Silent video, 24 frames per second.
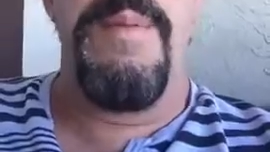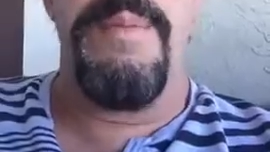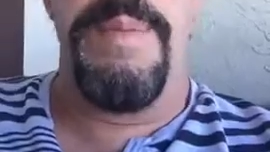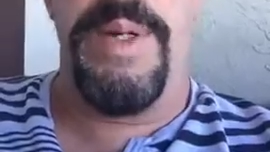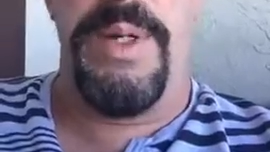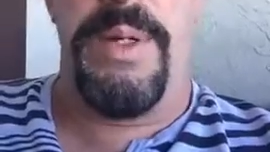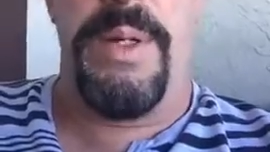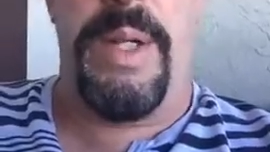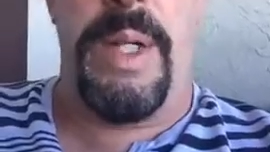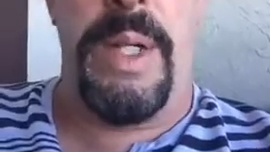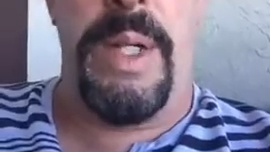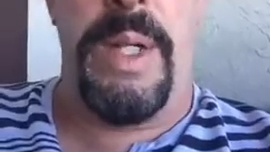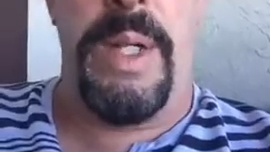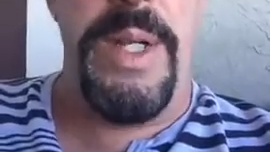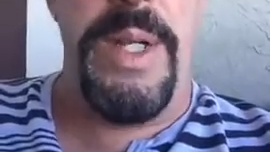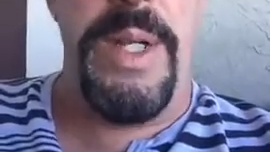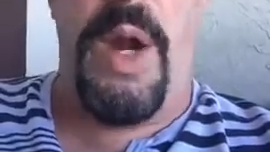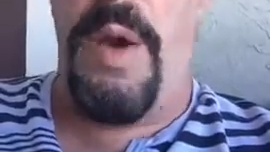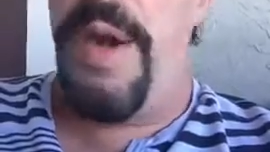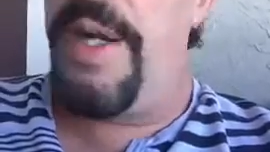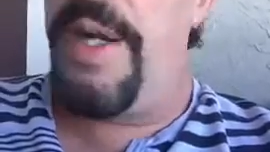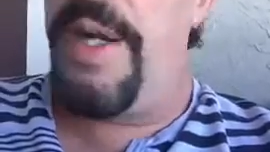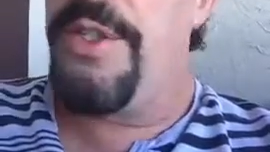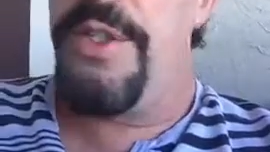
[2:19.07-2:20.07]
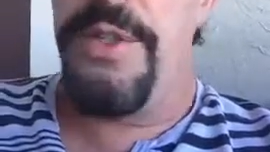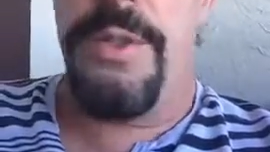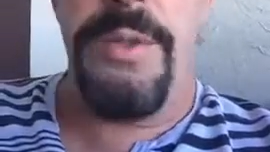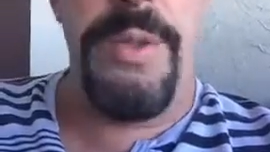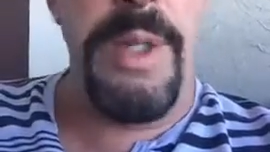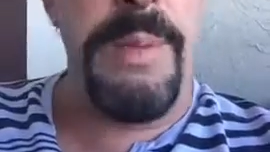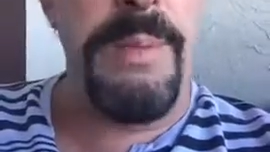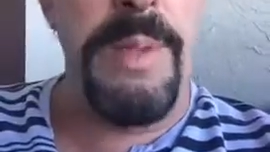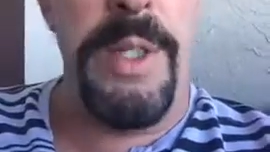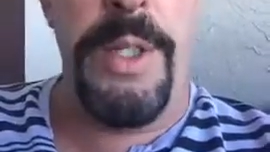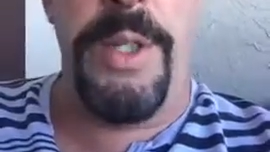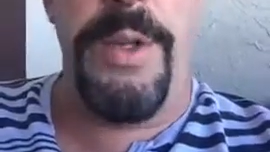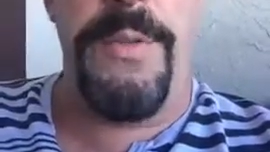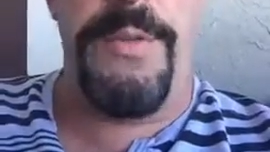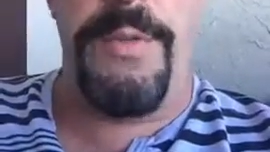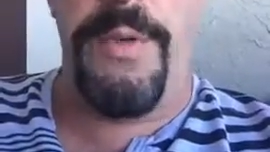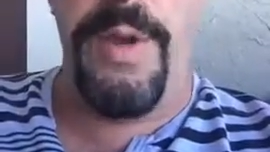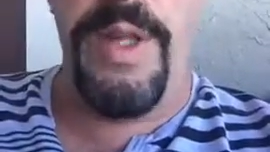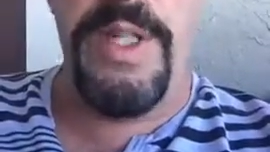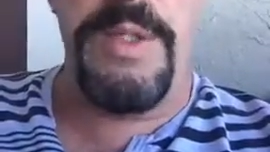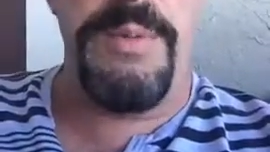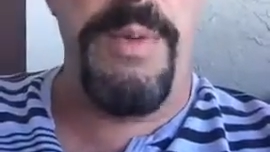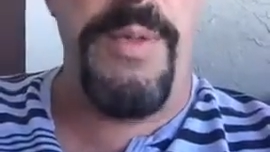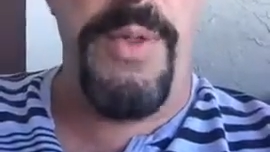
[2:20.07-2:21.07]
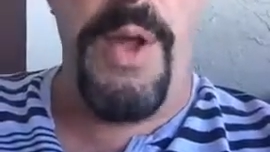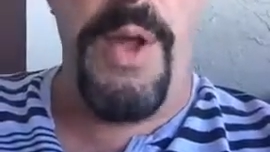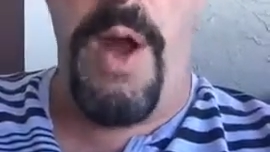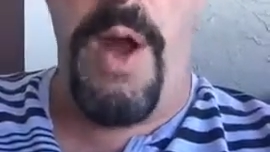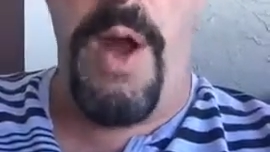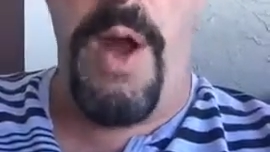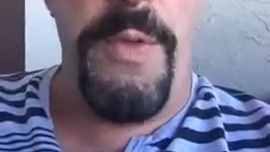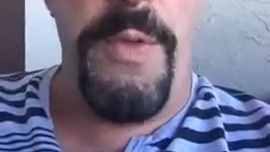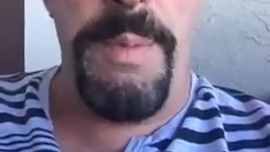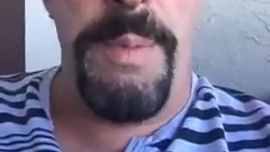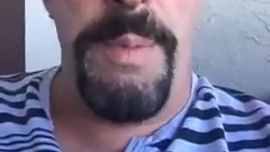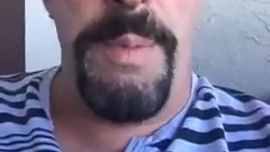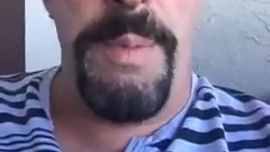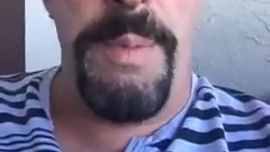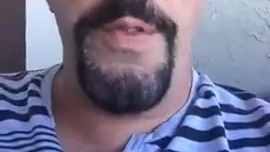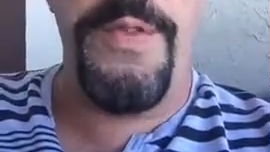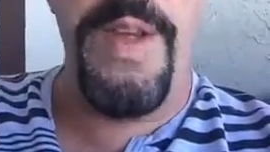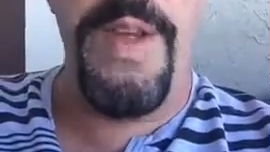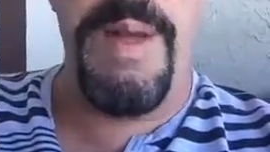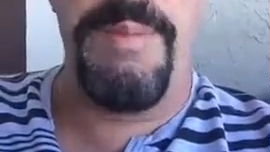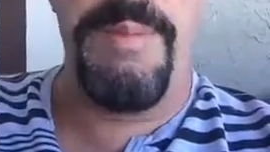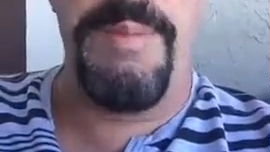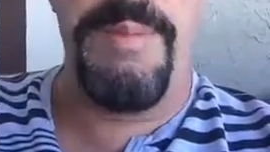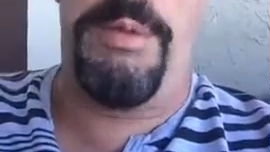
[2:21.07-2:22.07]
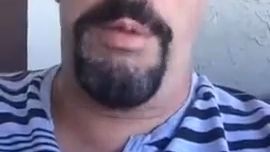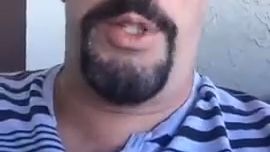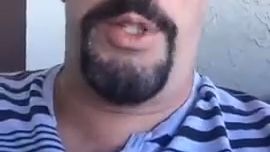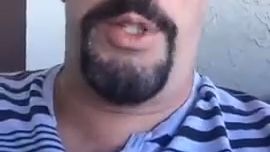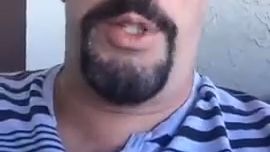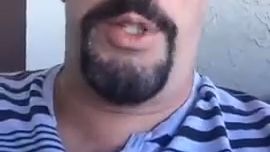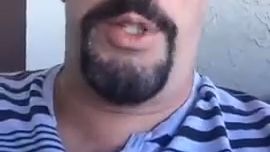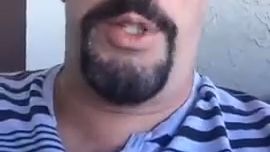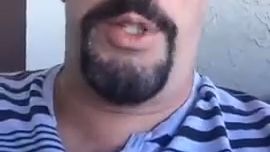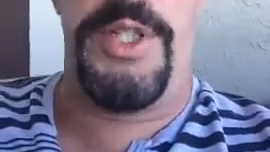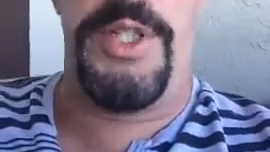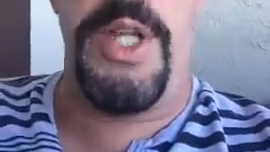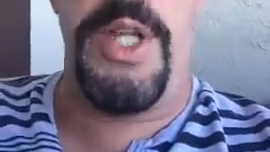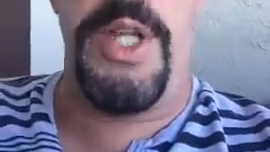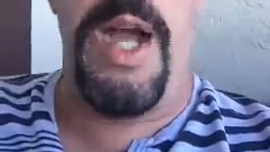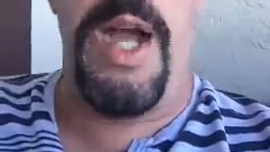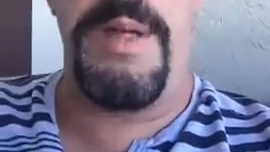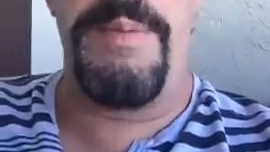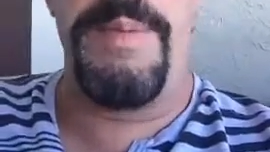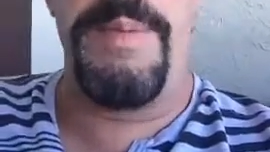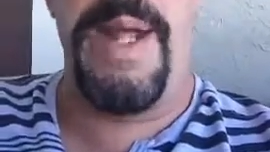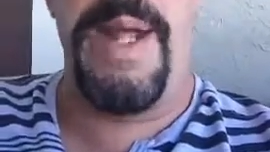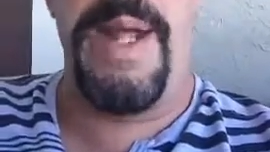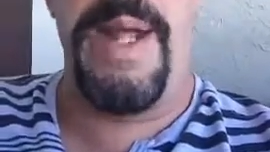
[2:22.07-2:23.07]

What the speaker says: Bill Clinton are extremely good friends with all the Bush family, which really shocked me.